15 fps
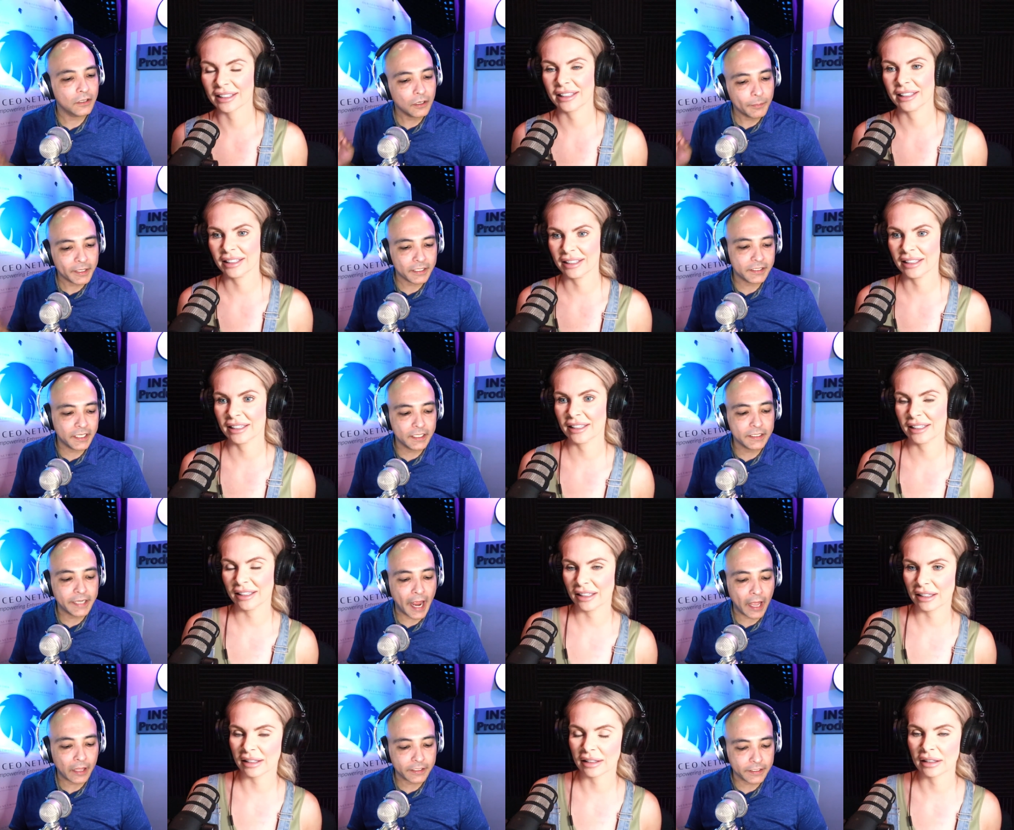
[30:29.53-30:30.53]
Speaker 1: bit of
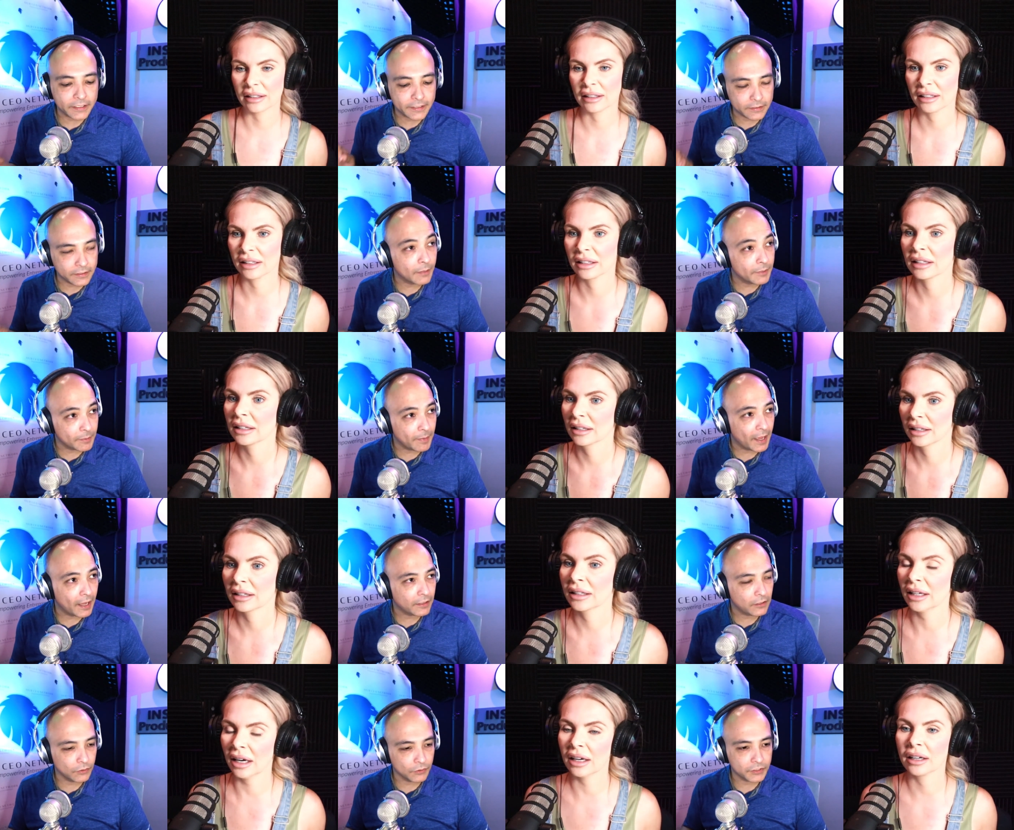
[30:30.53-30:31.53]
seasonality coming
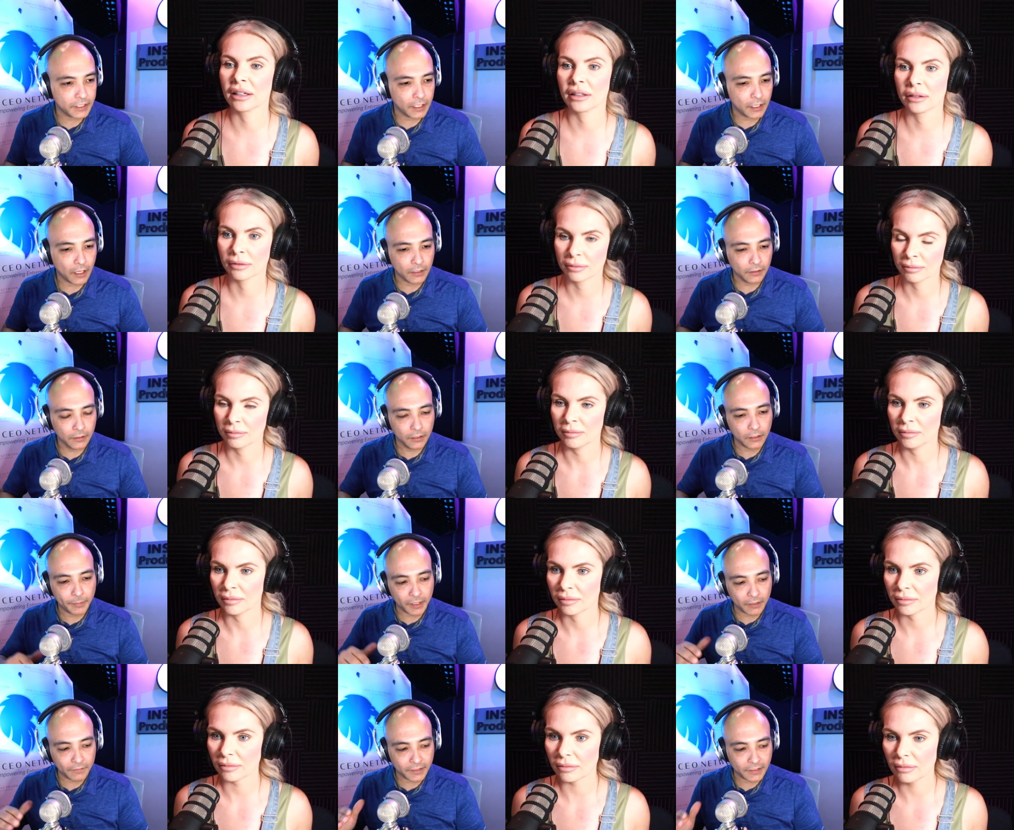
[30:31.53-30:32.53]
back. You'll yeah. see a little
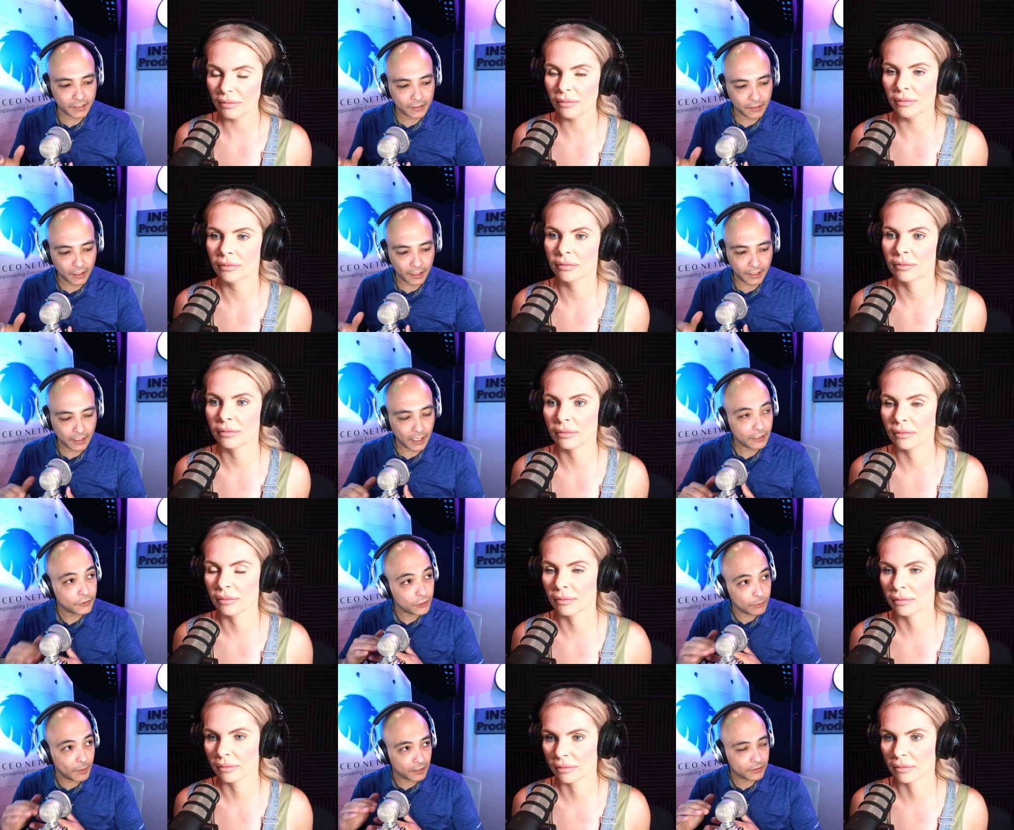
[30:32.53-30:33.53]
bit of a decline, not
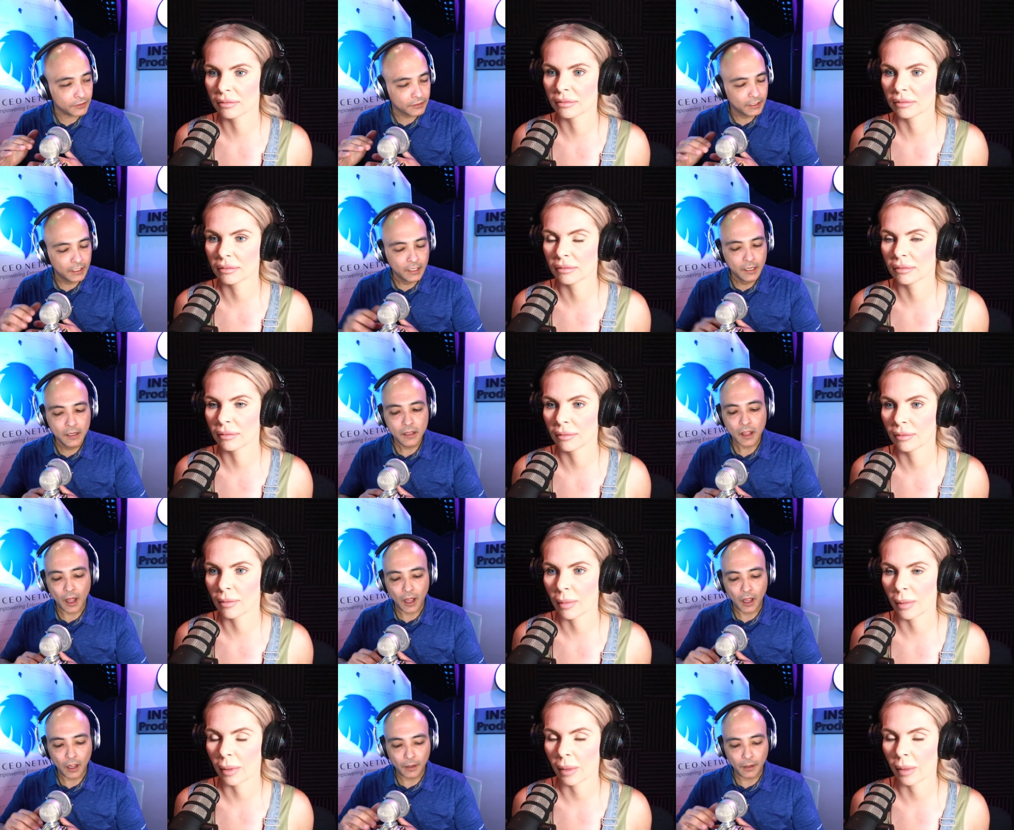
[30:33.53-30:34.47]
too much, uh,